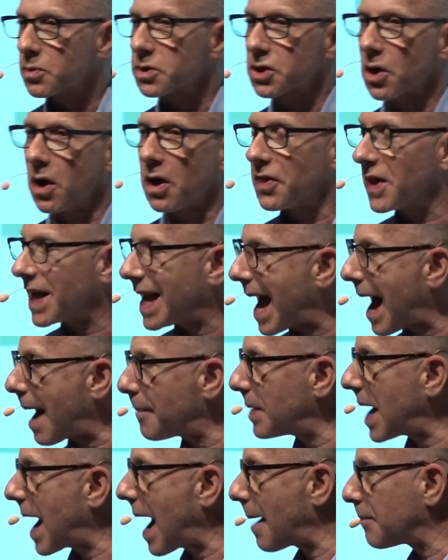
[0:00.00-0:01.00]
was called the
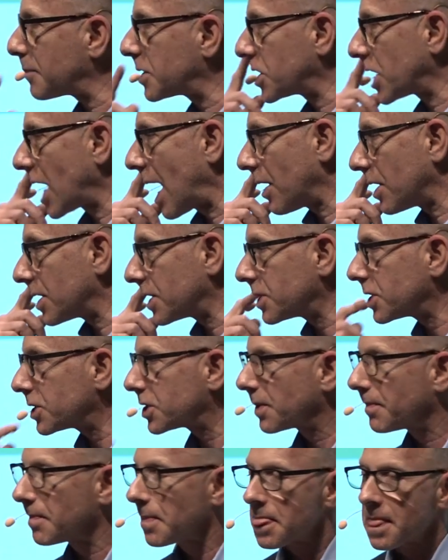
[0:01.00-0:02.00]
Gap App
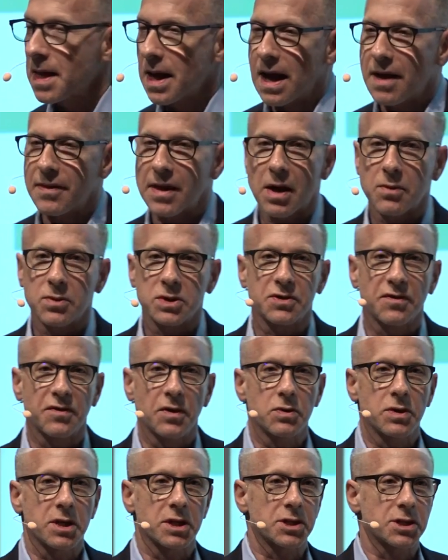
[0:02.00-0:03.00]
Challenge, and that was
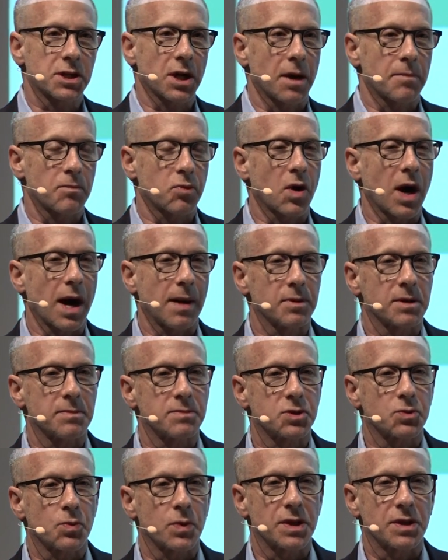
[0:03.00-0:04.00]
focused on
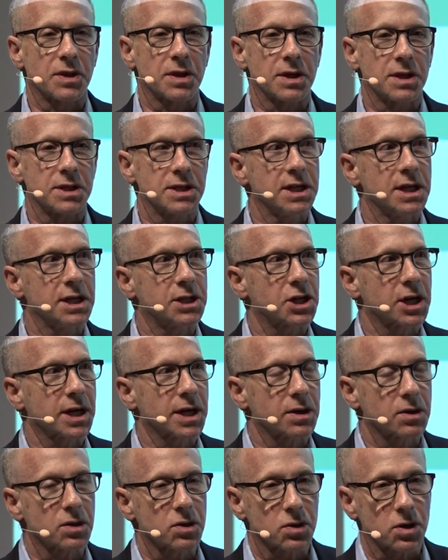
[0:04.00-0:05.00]
problems with the
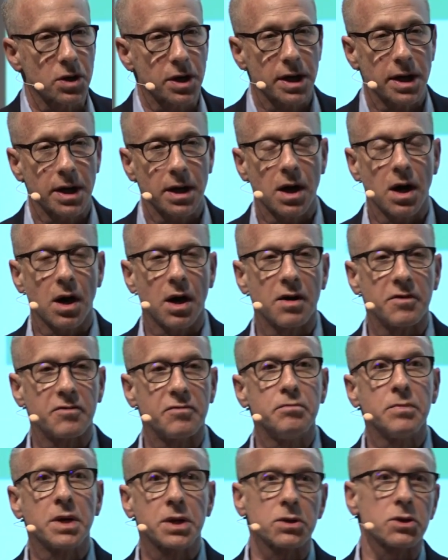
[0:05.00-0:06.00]
teaching and learning
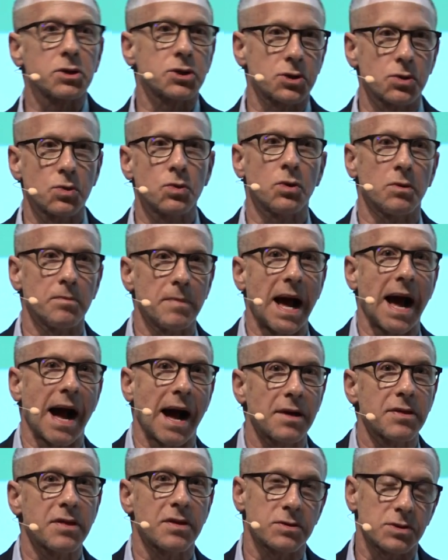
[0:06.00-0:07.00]
of middle school
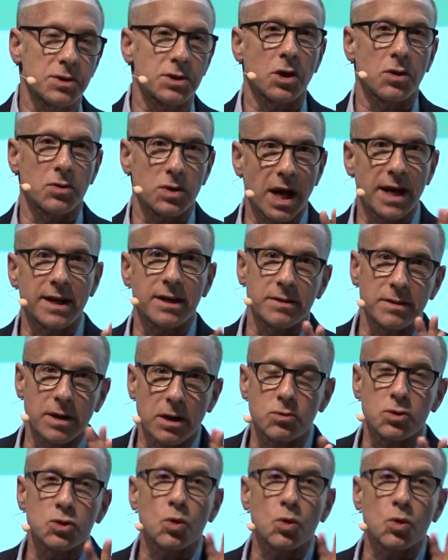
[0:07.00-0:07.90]
math, so like, you know,